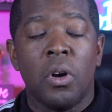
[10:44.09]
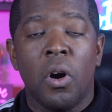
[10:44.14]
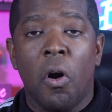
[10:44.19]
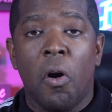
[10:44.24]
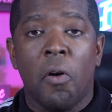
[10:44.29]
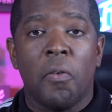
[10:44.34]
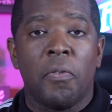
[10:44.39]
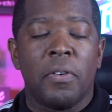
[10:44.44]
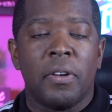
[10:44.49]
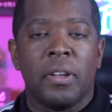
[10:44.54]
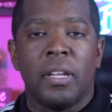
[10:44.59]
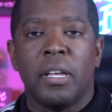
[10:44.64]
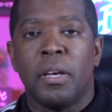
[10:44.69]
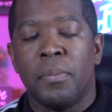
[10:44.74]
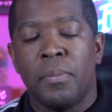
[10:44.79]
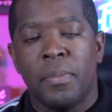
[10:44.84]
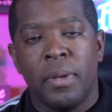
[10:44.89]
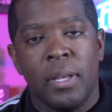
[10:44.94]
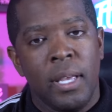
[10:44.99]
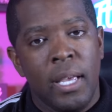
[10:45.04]
off of
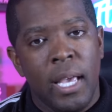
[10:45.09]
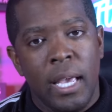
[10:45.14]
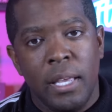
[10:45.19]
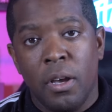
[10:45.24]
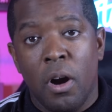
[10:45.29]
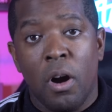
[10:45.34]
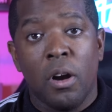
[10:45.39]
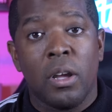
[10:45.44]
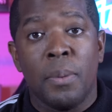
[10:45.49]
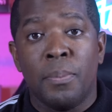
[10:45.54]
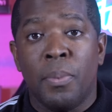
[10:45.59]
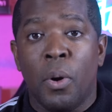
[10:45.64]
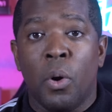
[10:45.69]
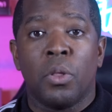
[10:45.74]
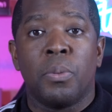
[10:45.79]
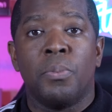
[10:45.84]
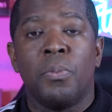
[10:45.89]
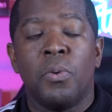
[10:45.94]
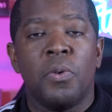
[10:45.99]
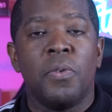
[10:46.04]
them, and y'all can
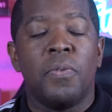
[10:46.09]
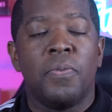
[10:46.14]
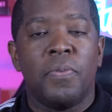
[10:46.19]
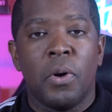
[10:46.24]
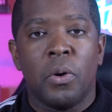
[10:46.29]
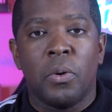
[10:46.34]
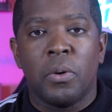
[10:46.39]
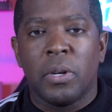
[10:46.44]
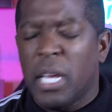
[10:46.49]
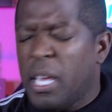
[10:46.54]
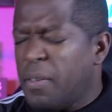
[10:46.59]
both move forward.